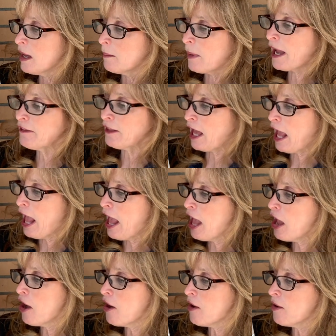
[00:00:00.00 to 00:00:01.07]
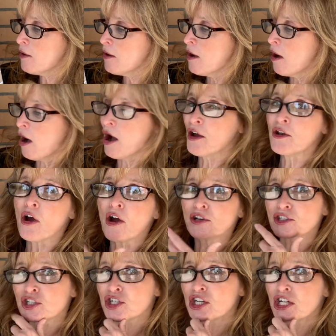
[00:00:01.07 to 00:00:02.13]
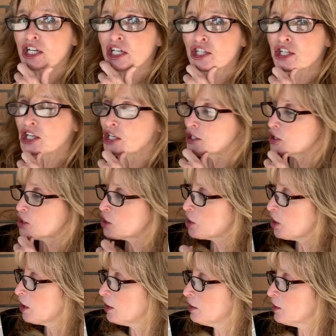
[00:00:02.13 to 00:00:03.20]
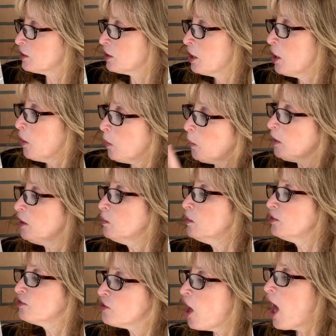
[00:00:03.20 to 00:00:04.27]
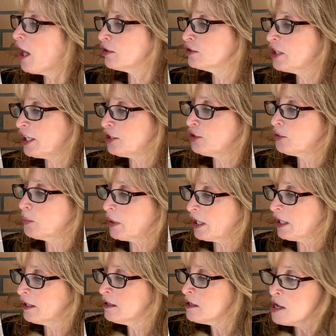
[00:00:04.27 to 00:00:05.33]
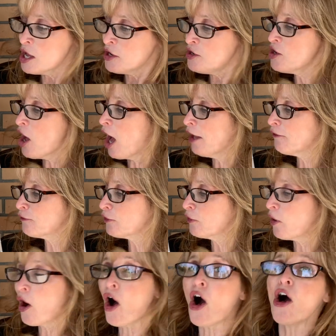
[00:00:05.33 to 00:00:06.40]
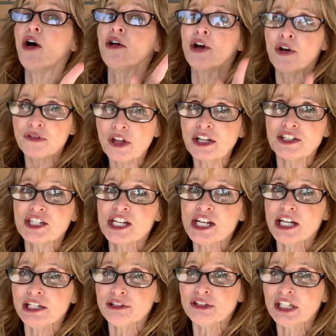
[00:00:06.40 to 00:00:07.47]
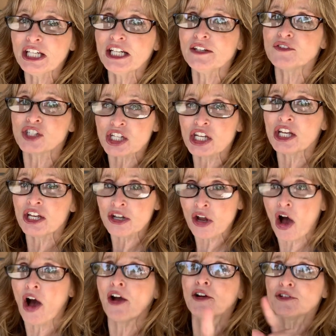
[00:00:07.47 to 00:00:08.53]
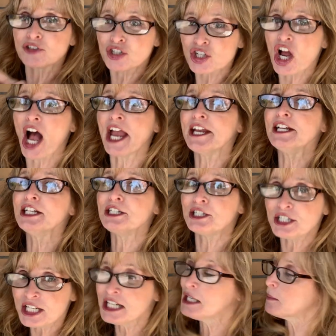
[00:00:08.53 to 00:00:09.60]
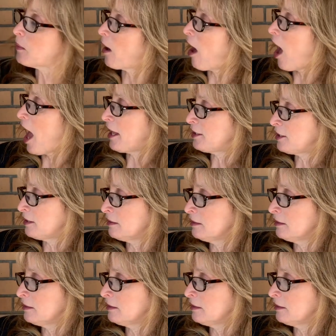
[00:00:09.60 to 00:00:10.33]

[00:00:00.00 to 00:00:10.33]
By the hair on our chinny chin chins, we will not let you in, not for all the tea leaves in our china teapot.